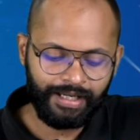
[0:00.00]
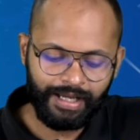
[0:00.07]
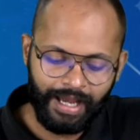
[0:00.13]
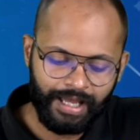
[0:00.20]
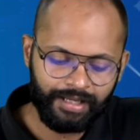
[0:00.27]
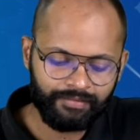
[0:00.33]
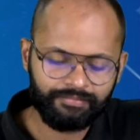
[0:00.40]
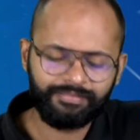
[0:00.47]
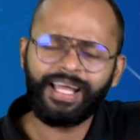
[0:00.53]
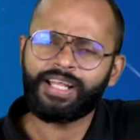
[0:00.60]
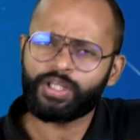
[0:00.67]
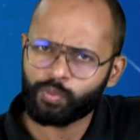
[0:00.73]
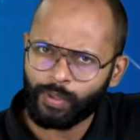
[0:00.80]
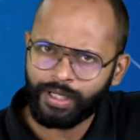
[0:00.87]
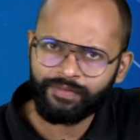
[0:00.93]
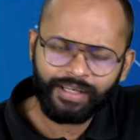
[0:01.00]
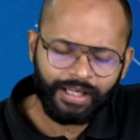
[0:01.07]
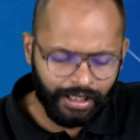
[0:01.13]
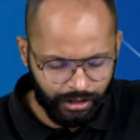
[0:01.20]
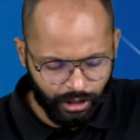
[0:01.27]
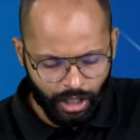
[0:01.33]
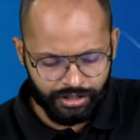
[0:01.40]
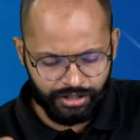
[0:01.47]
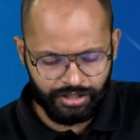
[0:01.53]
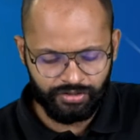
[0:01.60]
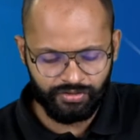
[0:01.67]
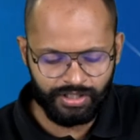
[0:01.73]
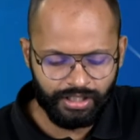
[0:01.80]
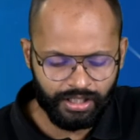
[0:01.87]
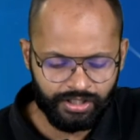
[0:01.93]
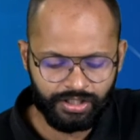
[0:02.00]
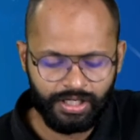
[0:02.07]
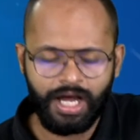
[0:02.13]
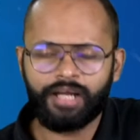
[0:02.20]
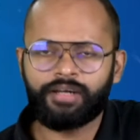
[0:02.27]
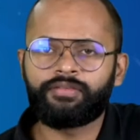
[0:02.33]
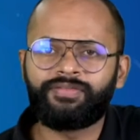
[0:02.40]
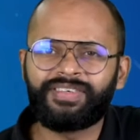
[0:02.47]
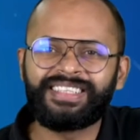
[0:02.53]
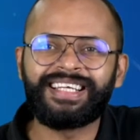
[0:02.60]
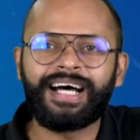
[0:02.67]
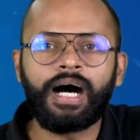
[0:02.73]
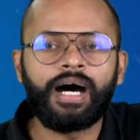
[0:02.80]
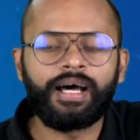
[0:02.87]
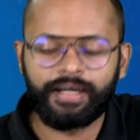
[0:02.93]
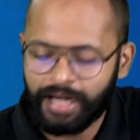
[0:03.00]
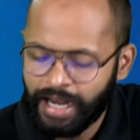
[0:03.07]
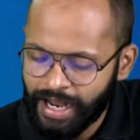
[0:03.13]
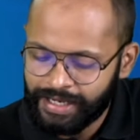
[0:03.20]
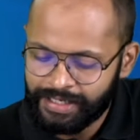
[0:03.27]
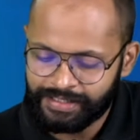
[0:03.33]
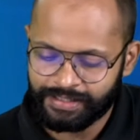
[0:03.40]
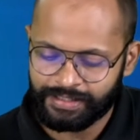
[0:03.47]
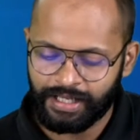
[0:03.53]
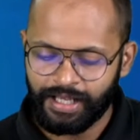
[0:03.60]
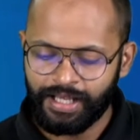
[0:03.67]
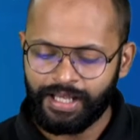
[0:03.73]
and that's why we cannot see the star with our eyes.